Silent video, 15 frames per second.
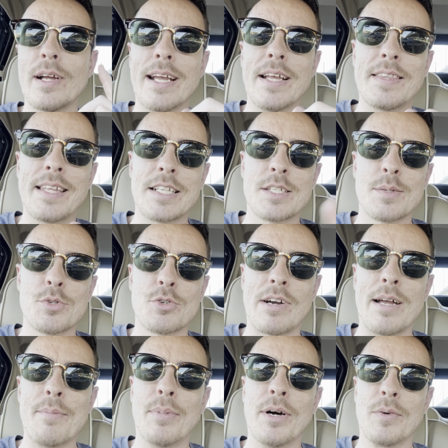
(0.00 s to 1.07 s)
hit that
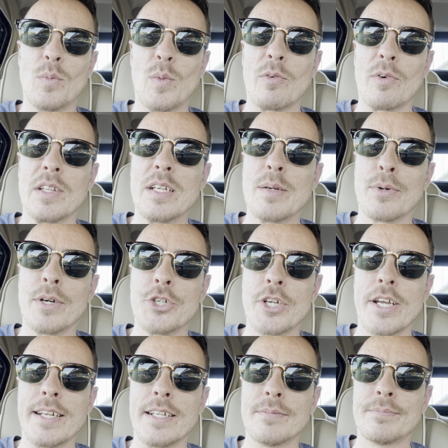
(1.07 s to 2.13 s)
subscribe button. We really
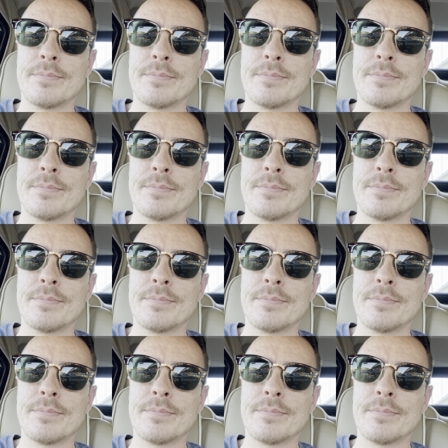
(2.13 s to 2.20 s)
appreciate it.